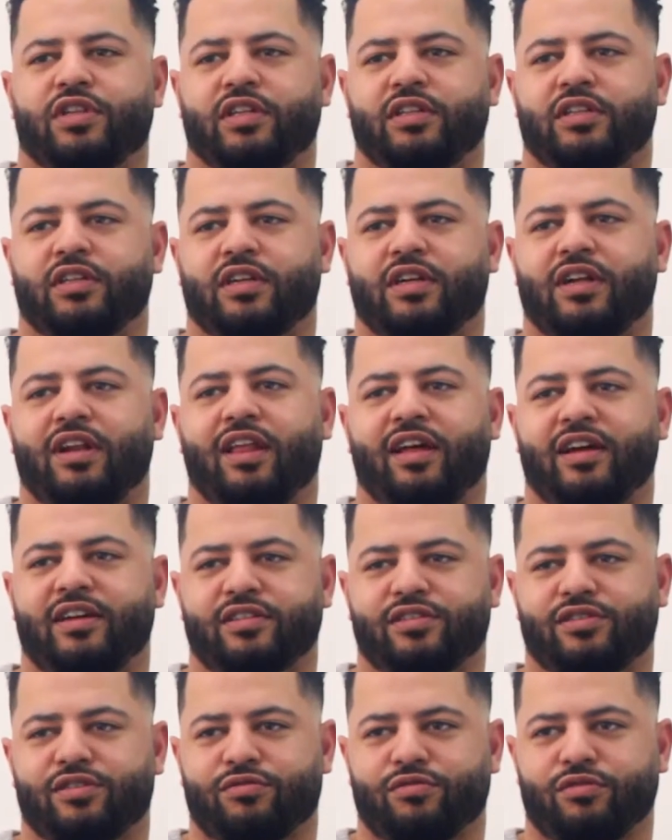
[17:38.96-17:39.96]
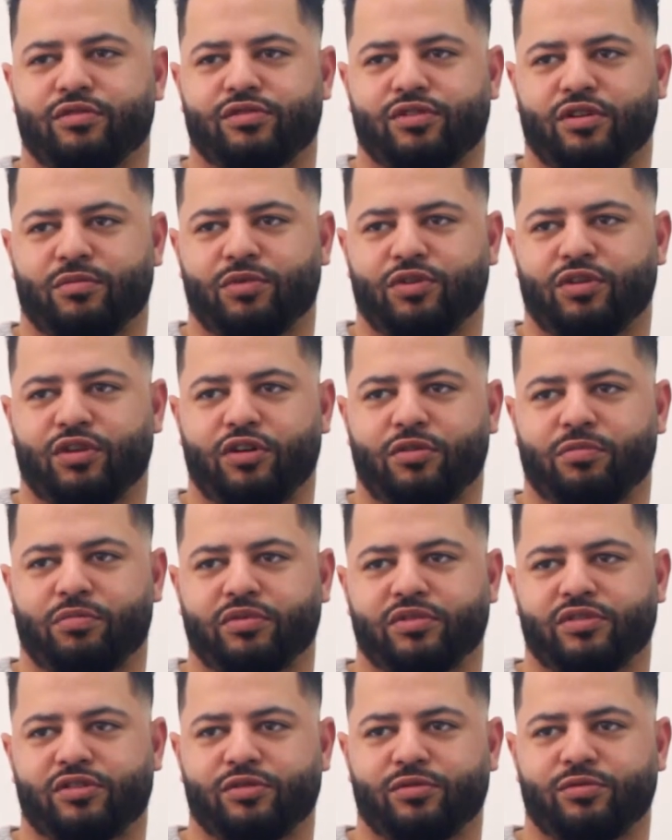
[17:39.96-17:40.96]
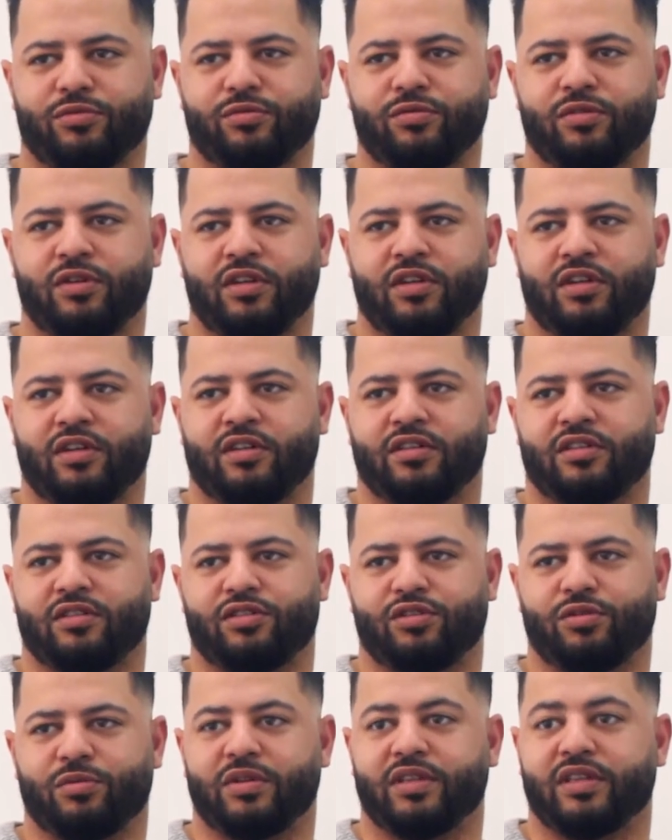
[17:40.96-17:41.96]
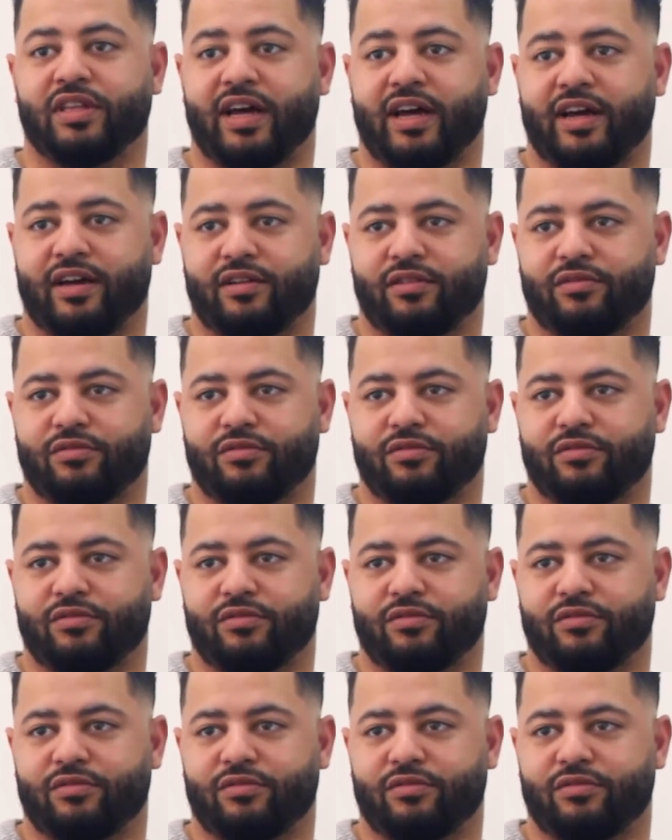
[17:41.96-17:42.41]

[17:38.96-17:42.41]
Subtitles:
Do you think that clients are also more open to doing that?